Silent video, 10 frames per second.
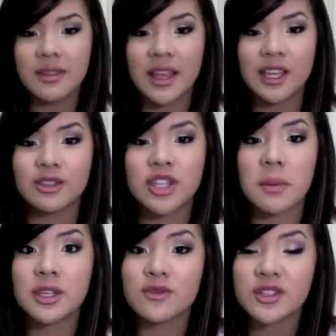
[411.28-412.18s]
thank you so
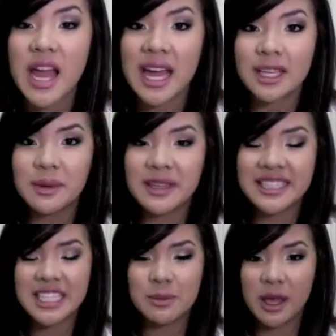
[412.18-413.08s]
much for tagging me,
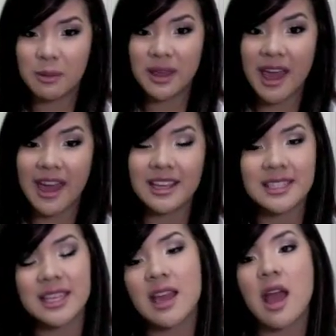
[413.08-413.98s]

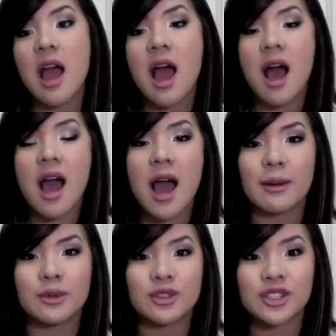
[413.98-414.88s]
CBabyX.
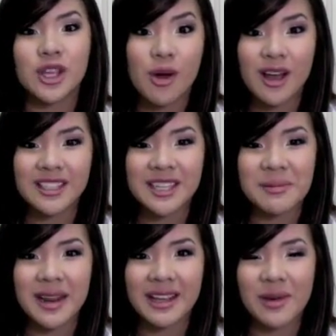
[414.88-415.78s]
You're so
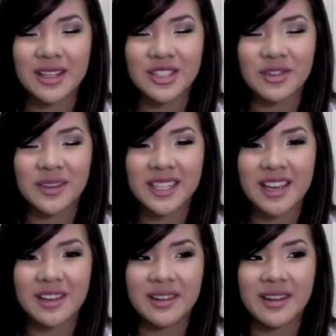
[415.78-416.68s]
awesome, and I watched your
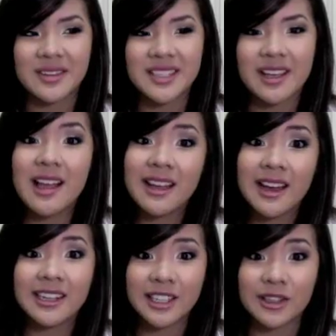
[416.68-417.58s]
video and I was like, I
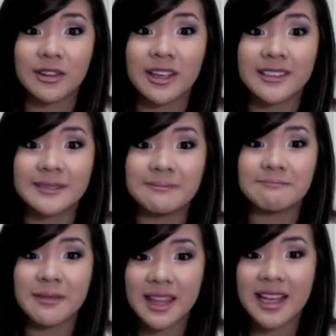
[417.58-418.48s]
gotta do it.
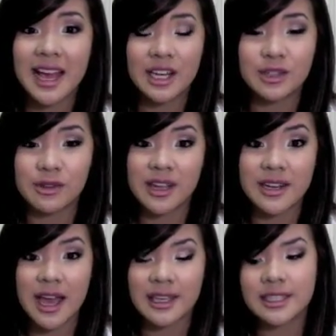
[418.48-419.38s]
Gotta do that
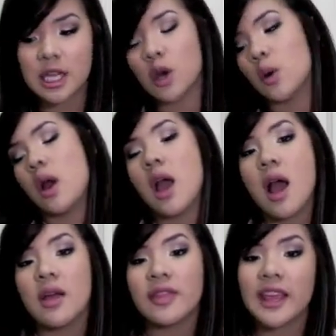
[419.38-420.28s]
tag. So
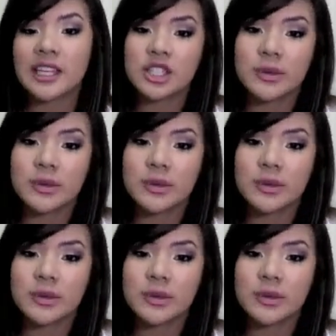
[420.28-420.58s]
thanks